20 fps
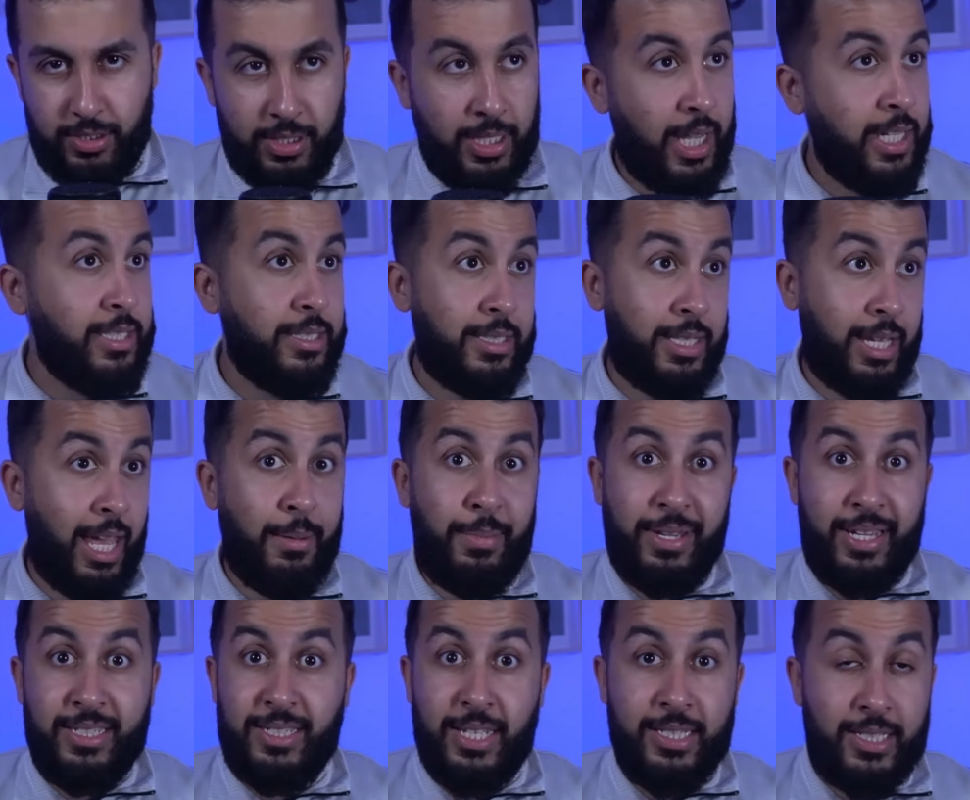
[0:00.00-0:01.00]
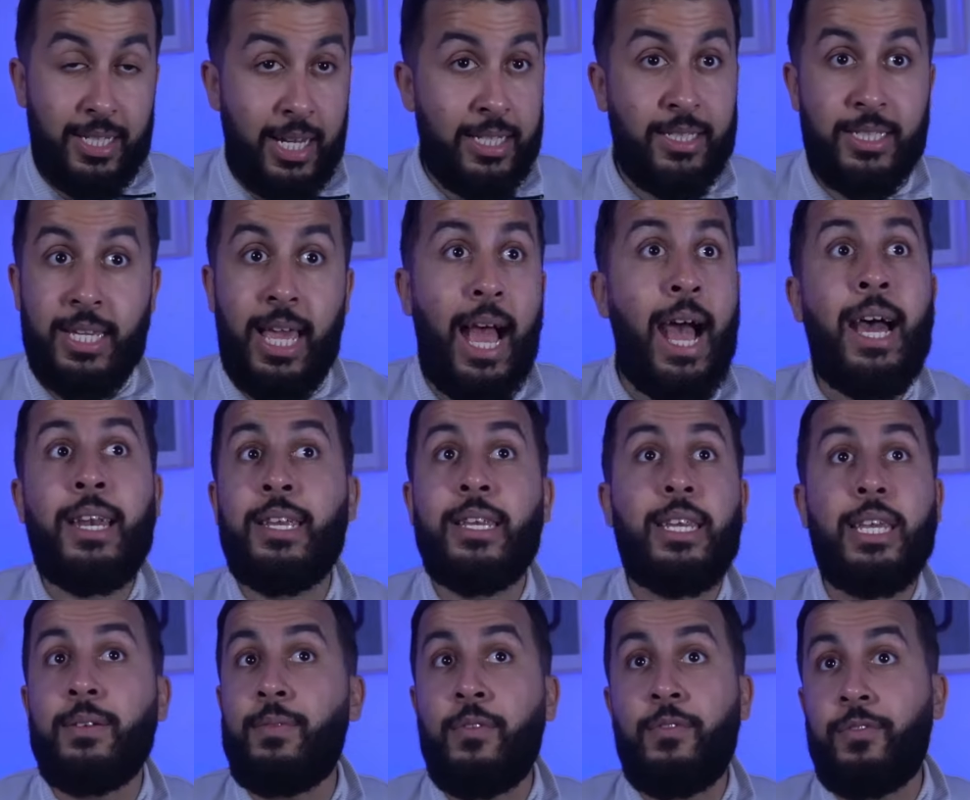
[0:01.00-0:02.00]
The game against Atleti, I didn't
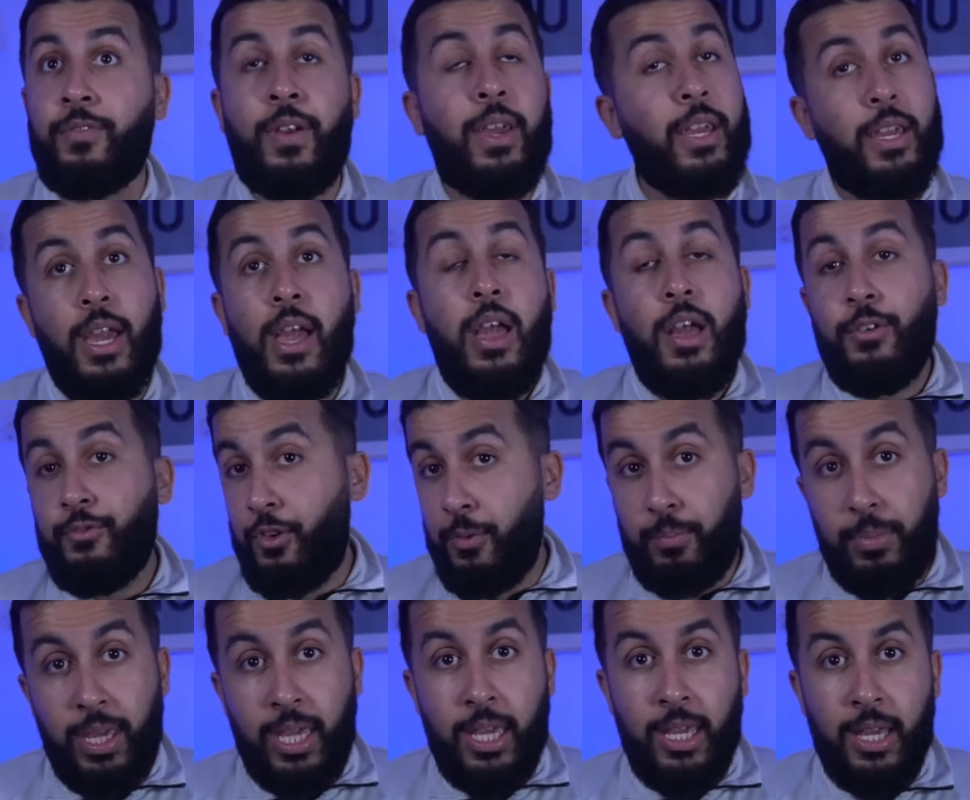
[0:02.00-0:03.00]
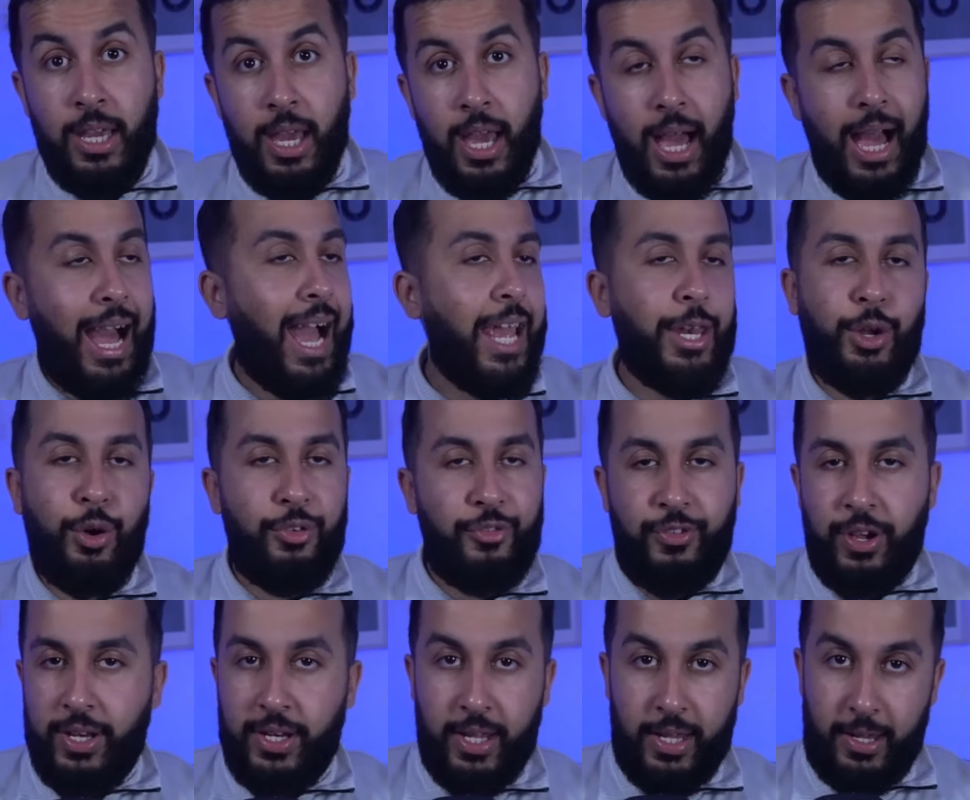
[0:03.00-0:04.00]
even think. For me, I know
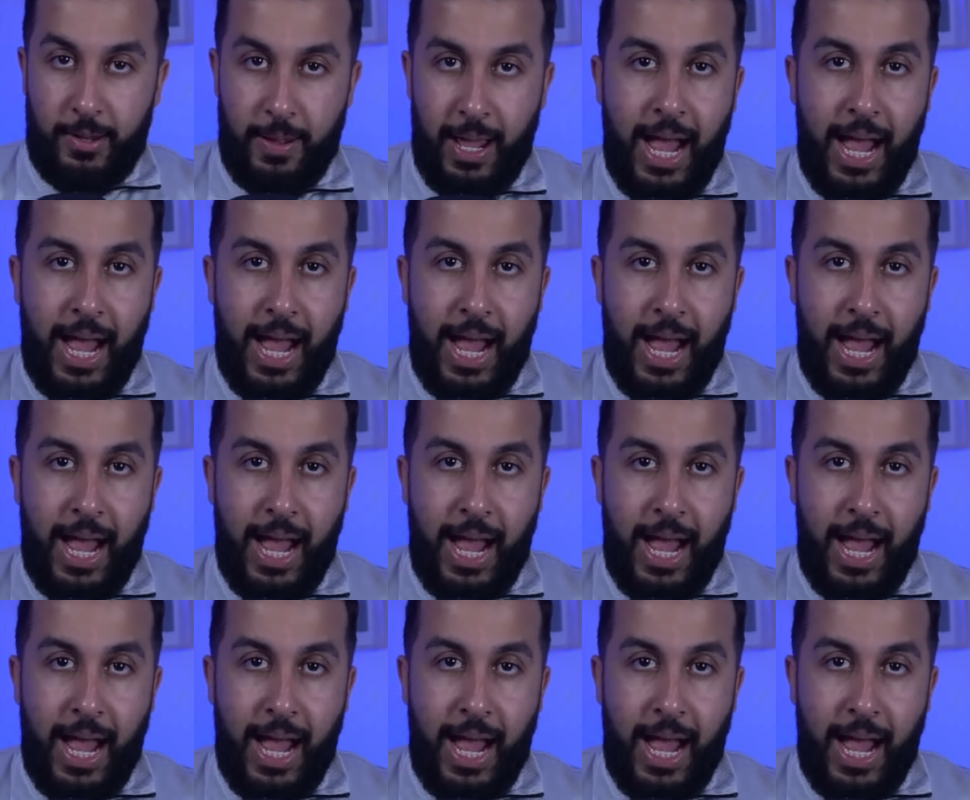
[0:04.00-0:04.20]
Fede